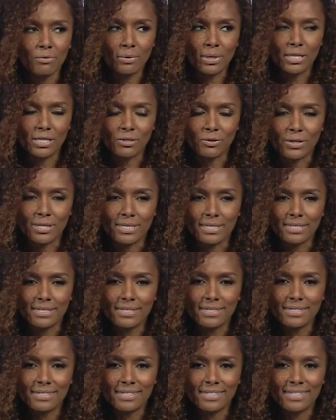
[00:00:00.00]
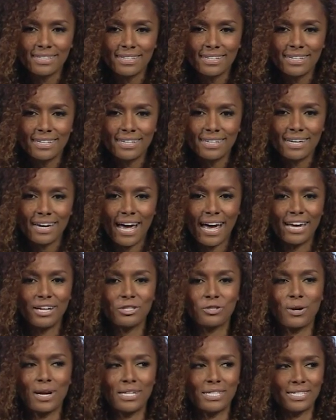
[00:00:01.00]
resources, I
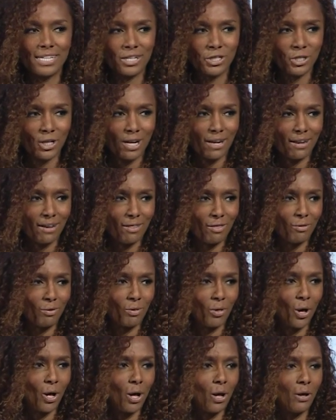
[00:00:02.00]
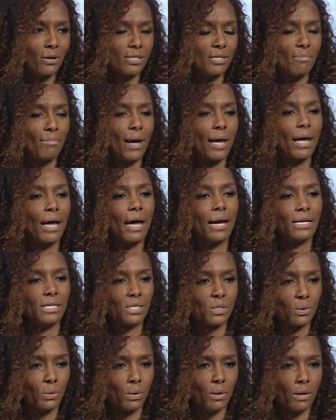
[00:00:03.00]
transitioned through the halls of my high
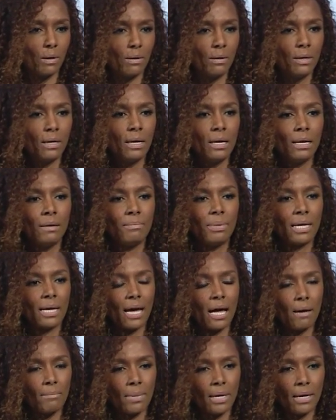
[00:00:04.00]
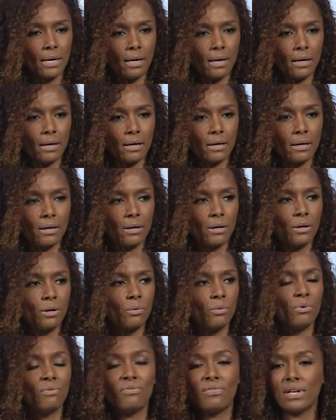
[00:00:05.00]
school, becoming,
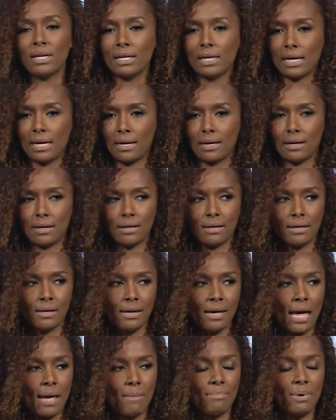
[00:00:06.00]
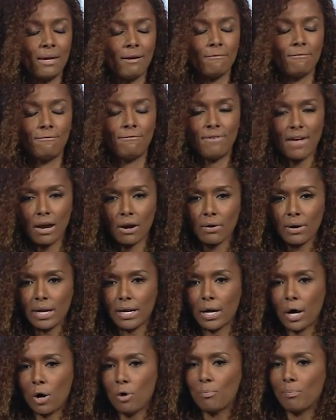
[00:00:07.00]
revealing, and being very
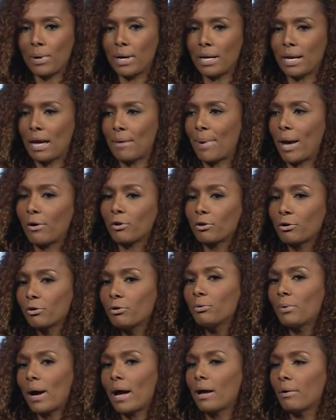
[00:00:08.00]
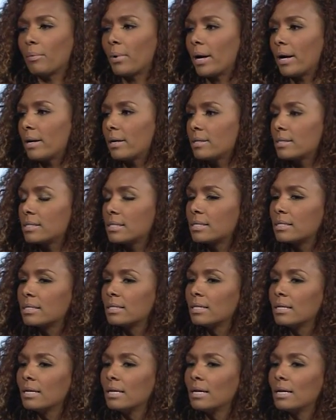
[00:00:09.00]
open about who I was.
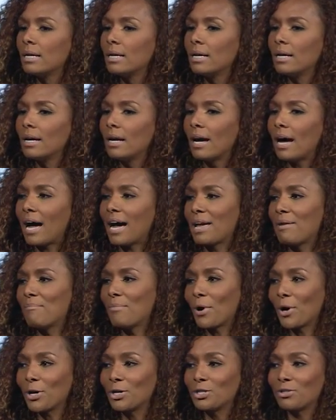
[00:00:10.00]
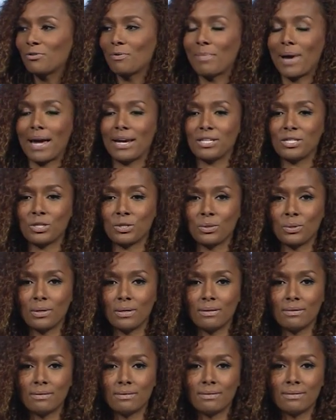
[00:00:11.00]
I emerged from high
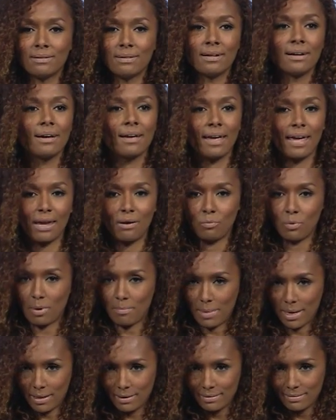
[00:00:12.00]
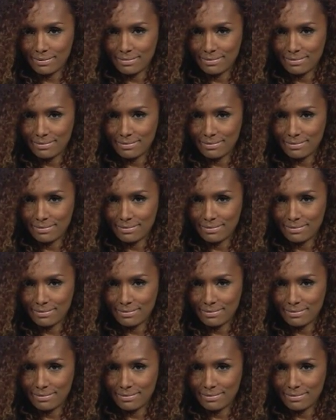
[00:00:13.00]
school a woman,